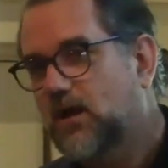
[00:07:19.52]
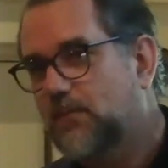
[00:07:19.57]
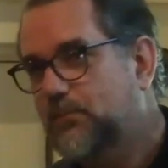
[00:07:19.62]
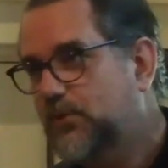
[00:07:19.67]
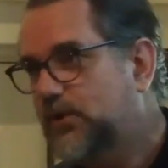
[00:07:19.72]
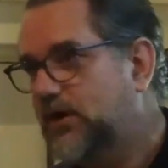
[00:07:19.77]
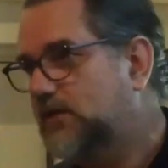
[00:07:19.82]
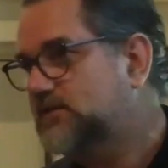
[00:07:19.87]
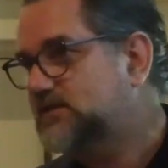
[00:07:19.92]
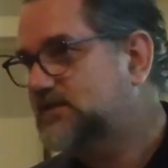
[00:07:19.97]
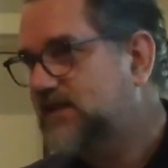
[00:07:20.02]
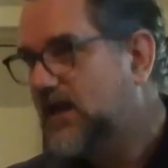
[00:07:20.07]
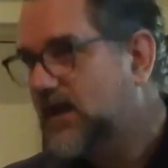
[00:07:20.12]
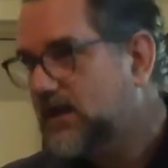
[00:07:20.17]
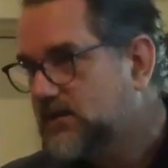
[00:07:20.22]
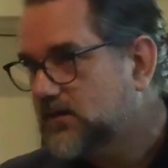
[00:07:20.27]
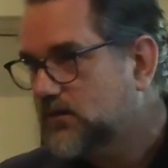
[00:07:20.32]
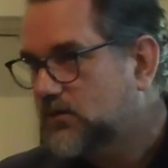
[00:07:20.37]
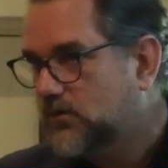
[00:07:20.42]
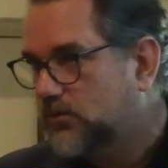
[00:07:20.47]
put out
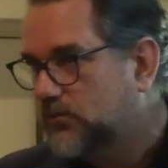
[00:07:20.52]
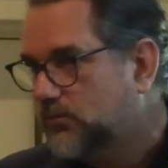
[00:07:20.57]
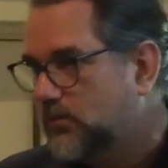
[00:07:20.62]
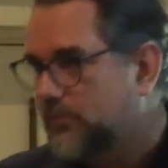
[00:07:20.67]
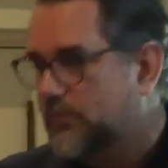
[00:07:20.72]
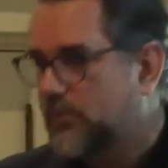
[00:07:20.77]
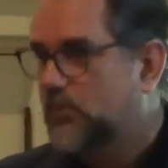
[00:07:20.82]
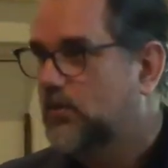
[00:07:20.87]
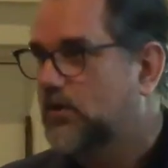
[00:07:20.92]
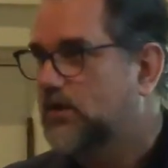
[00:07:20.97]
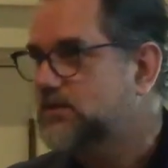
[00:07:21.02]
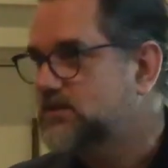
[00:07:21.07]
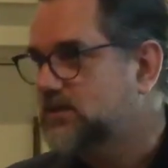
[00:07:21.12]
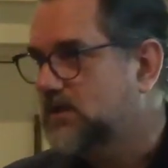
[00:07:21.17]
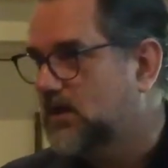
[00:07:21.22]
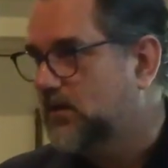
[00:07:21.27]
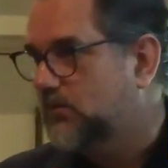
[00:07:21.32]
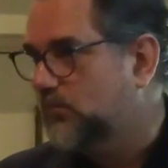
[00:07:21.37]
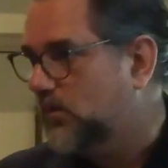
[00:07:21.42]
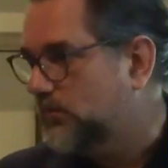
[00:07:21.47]
technical reports
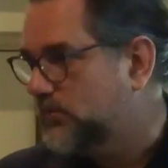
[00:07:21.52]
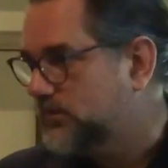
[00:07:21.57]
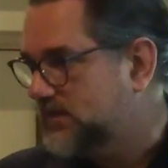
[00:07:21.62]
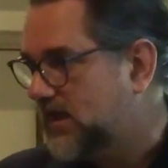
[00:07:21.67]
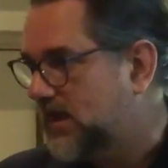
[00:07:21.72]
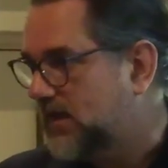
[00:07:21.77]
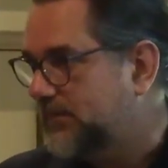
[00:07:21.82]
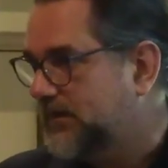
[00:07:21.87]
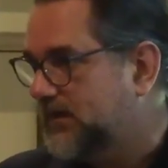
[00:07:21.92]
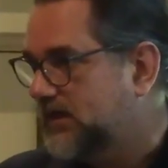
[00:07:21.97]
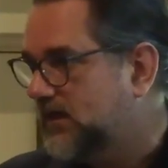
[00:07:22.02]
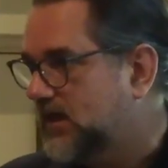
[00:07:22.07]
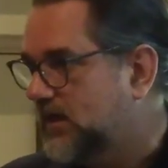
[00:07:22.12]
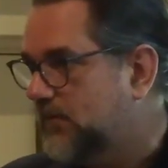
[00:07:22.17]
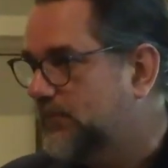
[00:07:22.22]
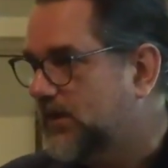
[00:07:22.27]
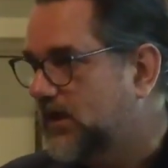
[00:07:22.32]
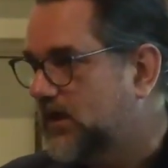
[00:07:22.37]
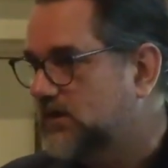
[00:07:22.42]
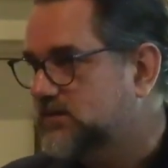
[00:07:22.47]
on what was happening in
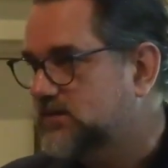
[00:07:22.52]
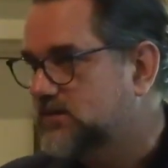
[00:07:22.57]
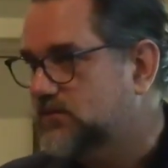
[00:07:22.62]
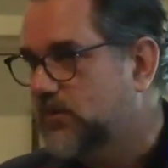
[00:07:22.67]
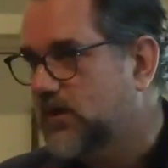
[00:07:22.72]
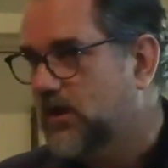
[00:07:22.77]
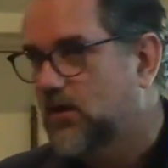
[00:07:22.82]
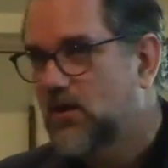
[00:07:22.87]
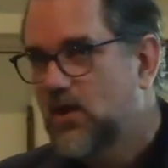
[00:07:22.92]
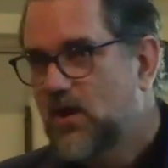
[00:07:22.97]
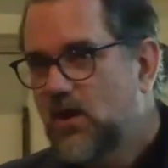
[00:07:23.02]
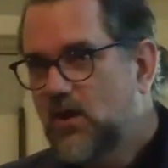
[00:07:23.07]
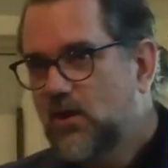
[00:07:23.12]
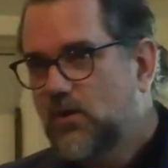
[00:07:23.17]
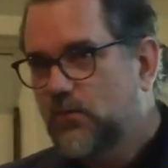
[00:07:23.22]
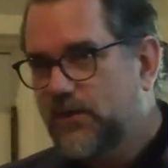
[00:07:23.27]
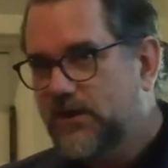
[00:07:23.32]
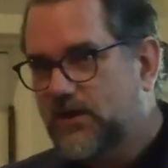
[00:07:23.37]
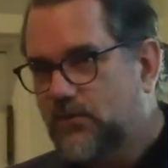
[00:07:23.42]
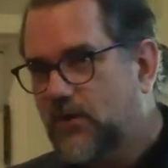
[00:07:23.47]
MPOX as well.
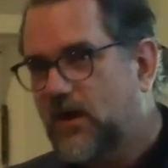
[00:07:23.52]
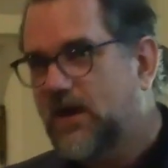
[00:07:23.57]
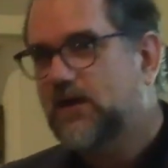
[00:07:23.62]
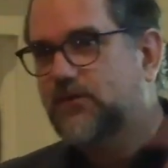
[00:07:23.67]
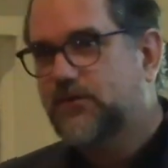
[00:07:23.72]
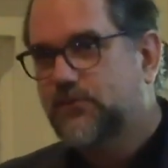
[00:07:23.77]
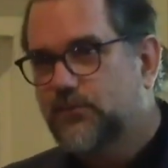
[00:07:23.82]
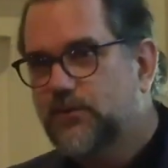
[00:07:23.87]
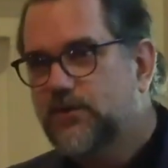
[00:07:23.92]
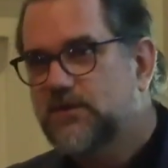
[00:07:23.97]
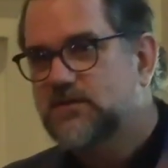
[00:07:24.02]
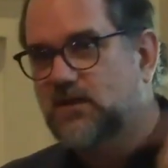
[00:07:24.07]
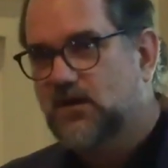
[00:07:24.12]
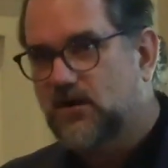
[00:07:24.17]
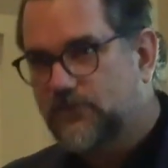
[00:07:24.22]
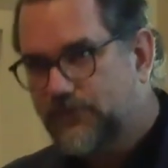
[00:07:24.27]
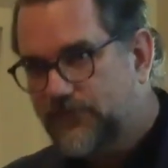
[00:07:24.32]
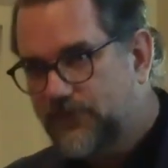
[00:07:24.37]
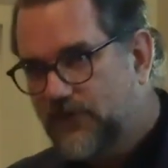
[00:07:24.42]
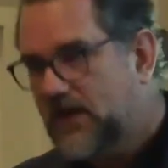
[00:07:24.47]
We cranked through this on
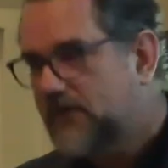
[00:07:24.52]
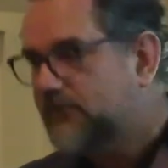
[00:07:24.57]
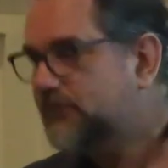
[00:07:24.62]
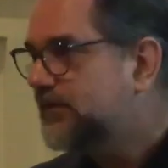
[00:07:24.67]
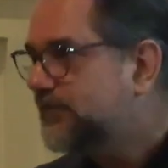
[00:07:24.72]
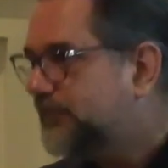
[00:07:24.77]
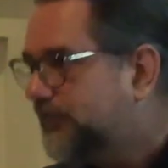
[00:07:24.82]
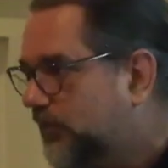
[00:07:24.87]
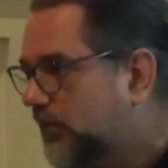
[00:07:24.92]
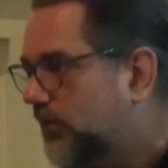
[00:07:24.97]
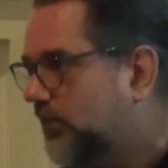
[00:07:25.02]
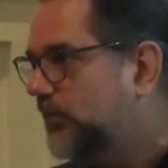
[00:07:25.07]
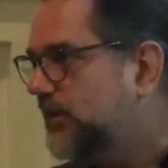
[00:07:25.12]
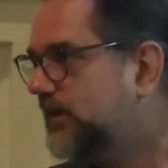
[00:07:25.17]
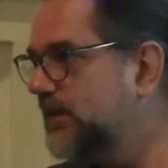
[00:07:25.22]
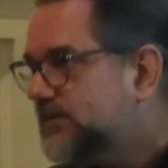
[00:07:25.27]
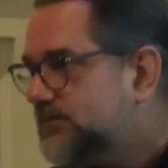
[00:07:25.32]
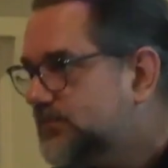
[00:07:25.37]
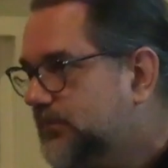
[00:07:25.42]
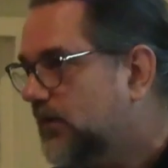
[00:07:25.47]
every 4
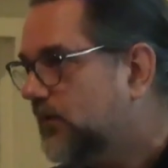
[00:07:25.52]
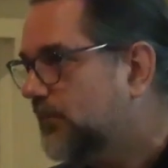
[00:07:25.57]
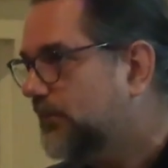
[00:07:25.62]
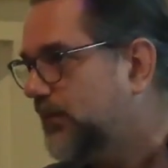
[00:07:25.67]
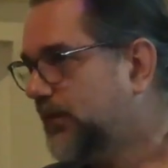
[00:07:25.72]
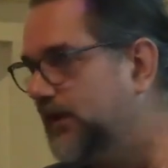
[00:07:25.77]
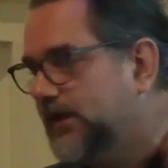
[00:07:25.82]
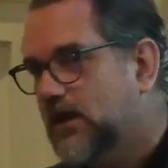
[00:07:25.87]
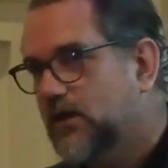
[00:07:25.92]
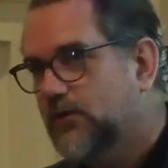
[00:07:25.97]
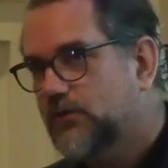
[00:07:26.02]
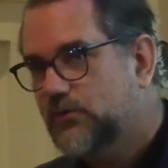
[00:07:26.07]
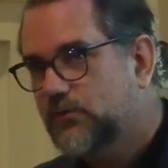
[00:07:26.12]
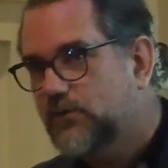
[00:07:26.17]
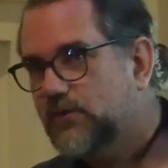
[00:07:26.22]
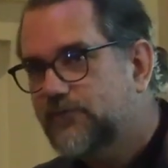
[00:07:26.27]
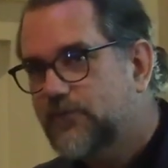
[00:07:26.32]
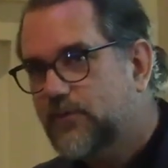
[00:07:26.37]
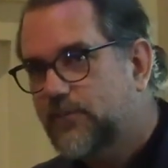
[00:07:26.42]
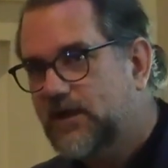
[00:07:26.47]
weeks. We were putting out new
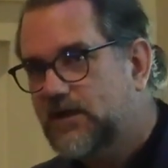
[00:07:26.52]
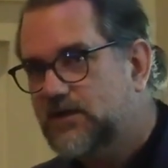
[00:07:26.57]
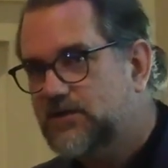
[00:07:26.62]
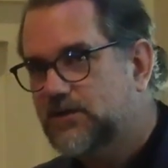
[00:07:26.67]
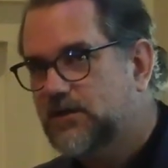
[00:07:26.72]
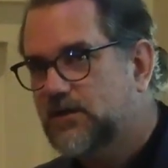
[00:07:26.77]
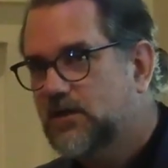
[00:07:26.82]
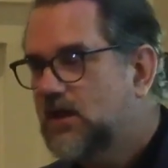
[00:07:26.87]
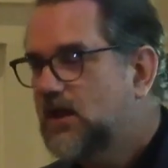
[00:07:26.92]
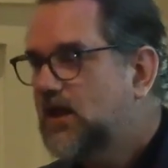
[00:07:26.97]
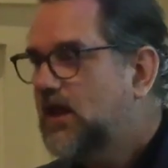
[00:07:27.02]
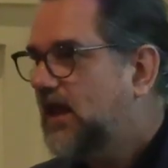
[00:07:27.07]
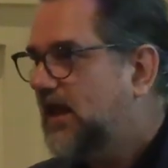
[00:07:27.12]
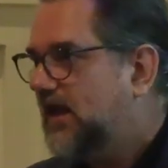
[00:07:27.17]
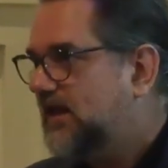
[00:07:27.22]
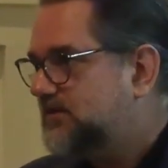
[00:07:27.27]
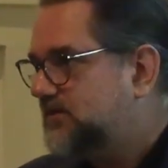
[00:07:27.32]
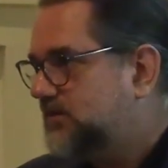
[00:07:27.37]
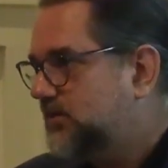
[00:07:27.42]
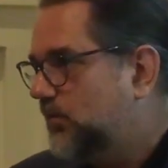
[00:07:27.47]
information
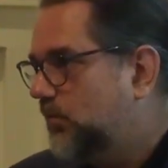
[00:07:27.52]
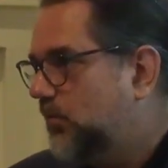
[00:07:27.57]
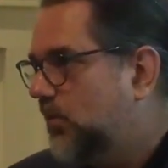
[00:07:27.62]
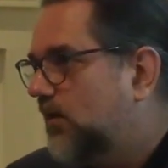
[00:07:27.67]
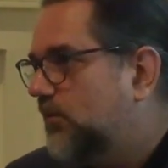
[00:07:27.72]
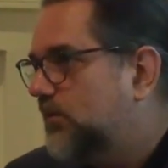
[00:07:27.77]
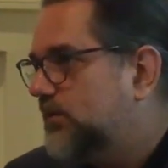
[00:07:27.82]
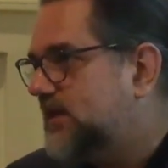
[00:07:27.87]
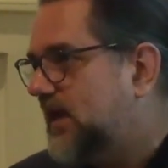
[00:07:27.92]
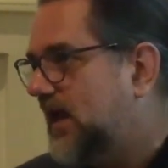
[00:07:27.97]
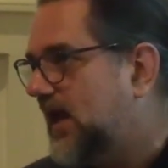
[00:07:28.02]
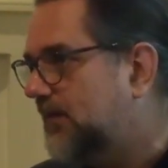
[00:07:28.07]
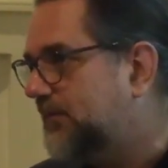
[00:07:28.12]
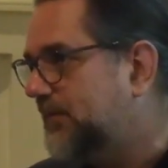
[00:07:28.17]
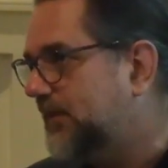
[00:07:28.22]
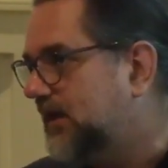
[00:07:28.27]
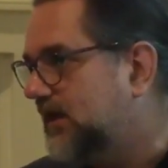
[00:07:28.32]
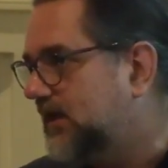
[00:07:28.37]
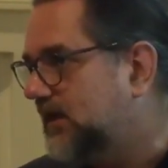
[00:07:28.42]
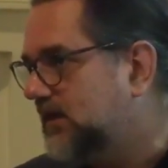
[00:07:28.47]
as to what was
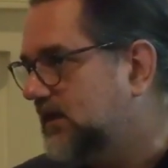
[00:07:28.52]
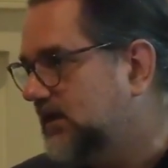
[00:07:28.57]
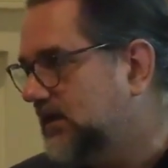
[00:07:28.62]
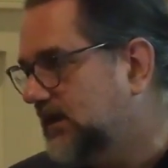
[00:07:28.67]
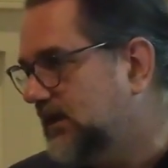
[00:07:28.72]
happening